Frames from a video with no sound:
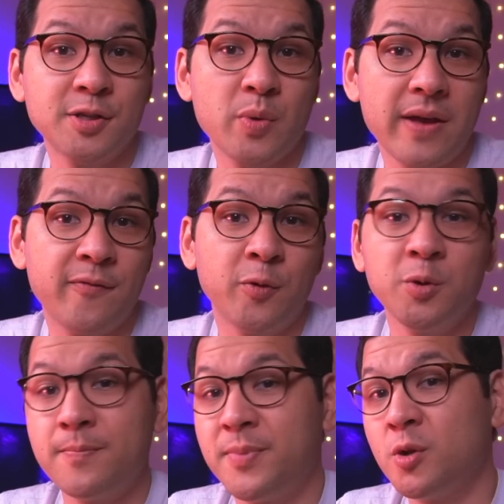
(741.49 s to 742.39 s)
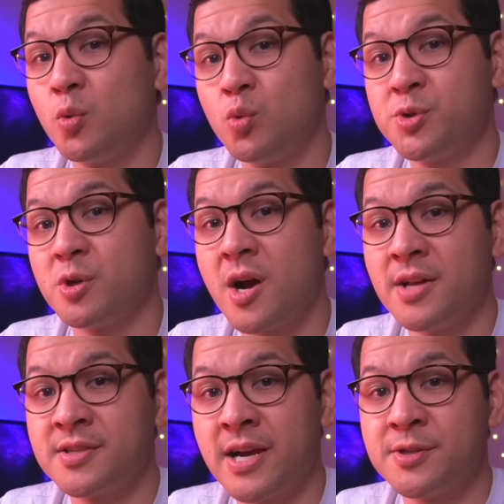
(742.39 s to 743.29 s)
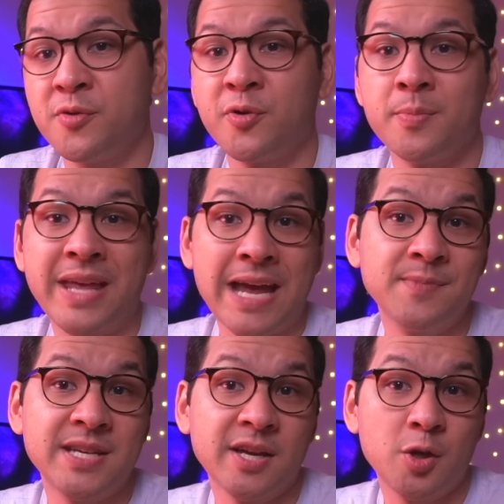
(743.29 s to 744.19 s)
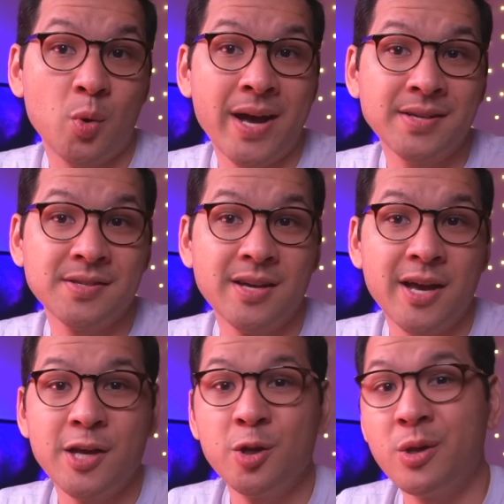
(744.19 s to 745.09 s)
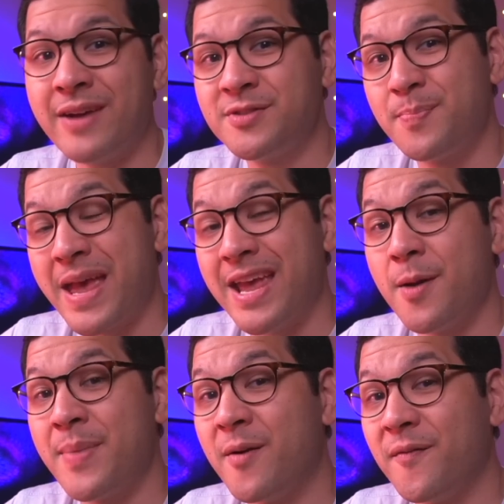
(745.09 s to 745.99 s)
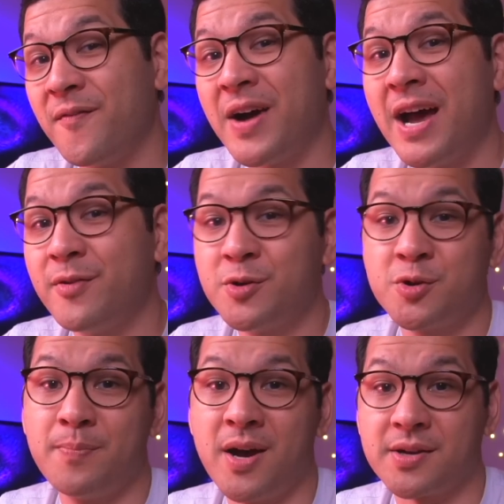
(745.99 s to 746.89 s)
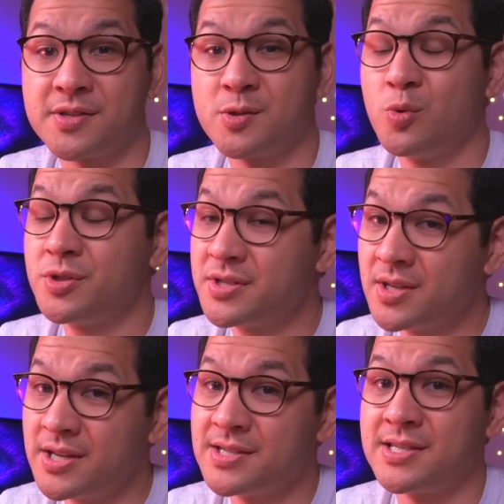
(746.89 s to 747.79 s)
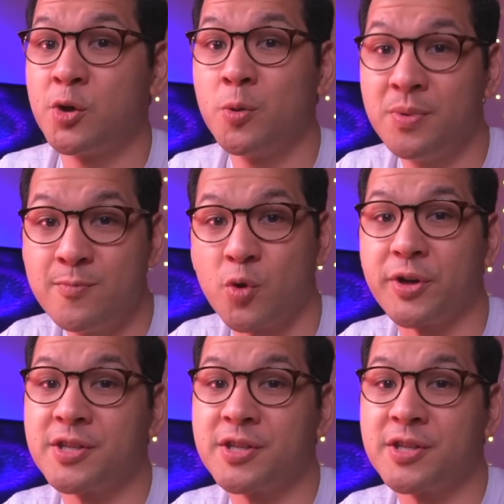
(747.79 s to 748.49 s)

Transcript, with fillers: to a fully built Woozle consolizer from GameTech US, you'll have to pay about 500 bucks, which is considerably more